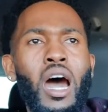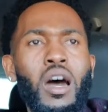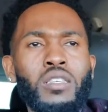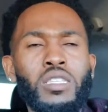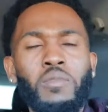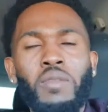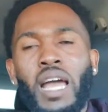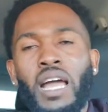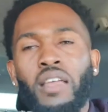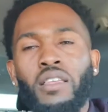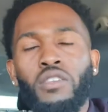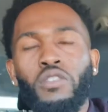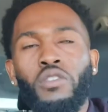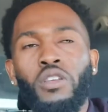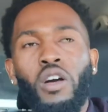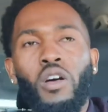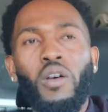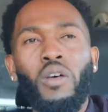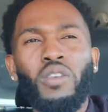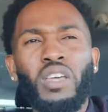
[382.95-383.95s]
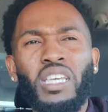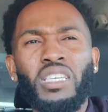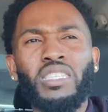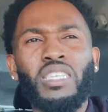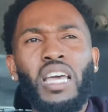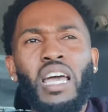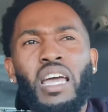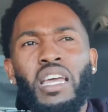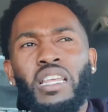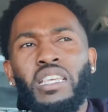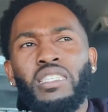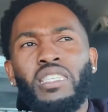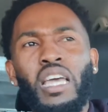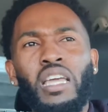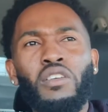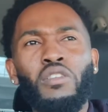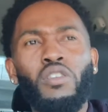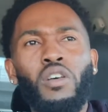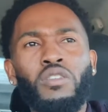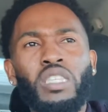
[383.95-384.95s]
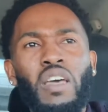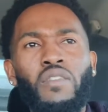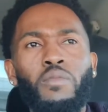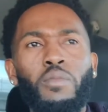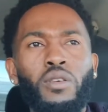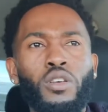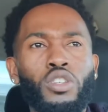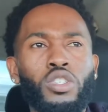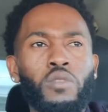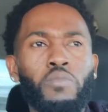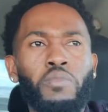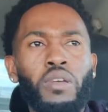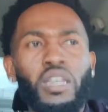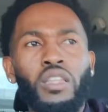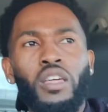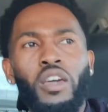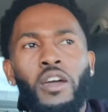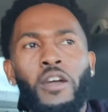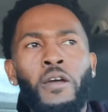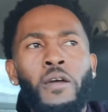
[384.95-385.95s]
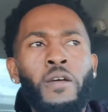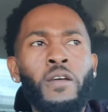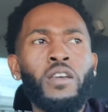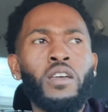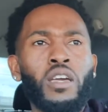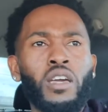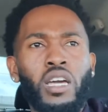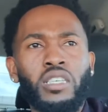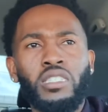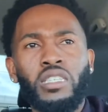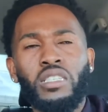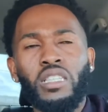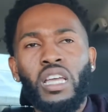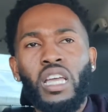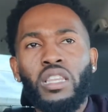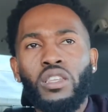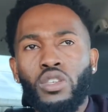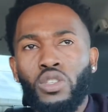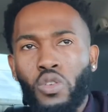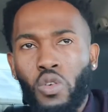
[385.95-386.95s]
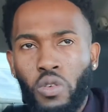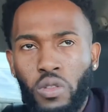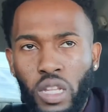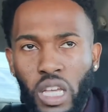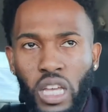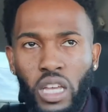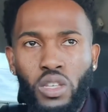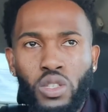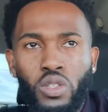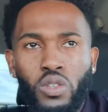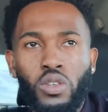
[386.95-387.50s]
Something that he said Devin Booker should be there because he's leading the league.